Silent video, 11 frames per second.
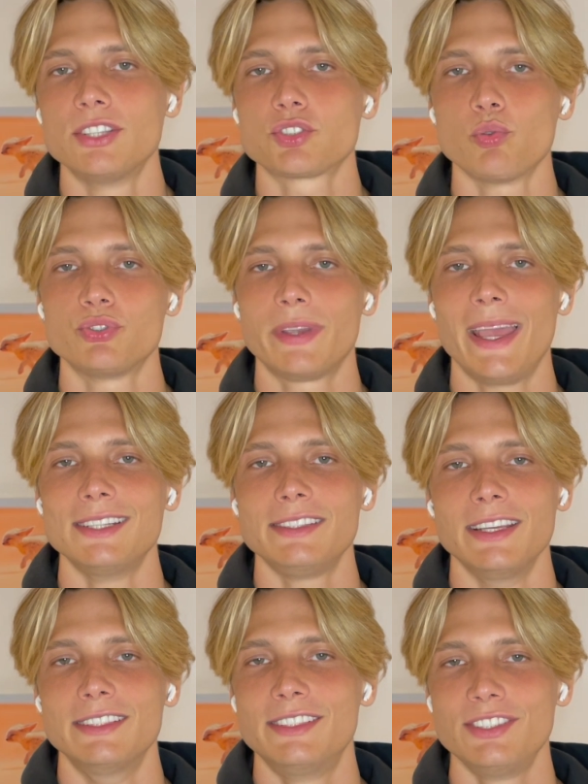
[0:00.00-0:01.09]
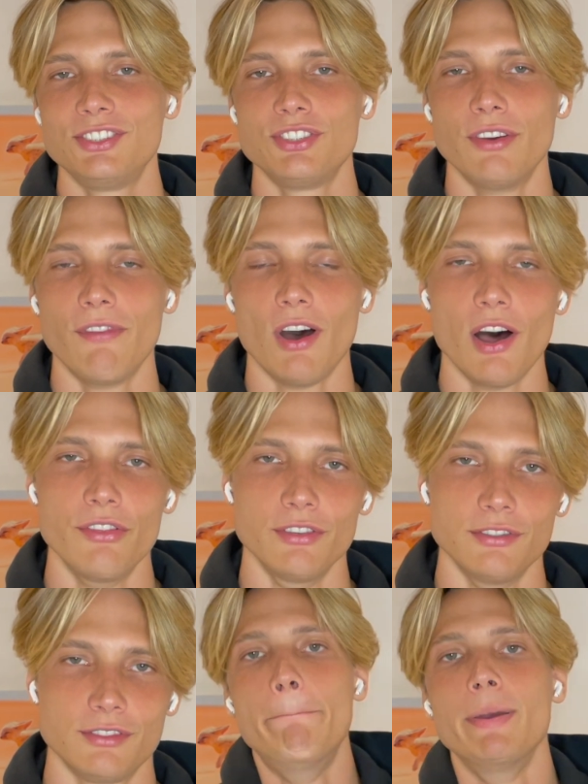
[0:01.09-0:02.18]
going to catch the attention of
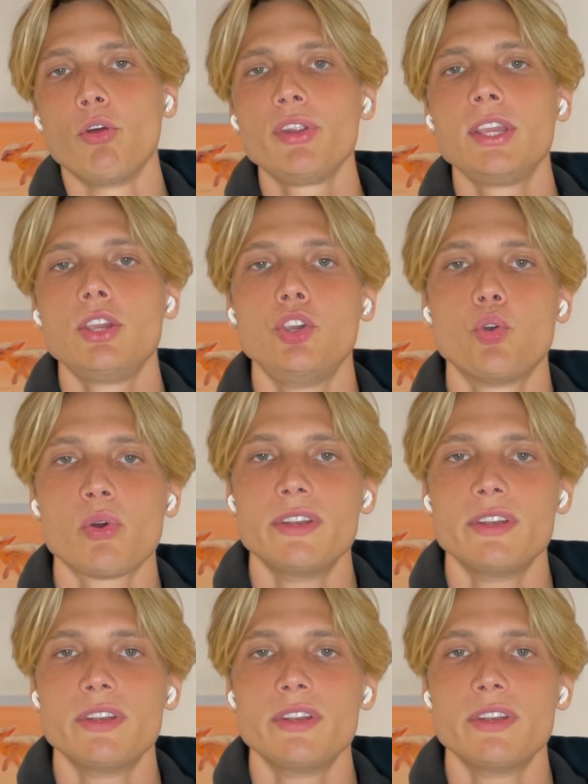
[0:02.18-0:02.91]
others. Building your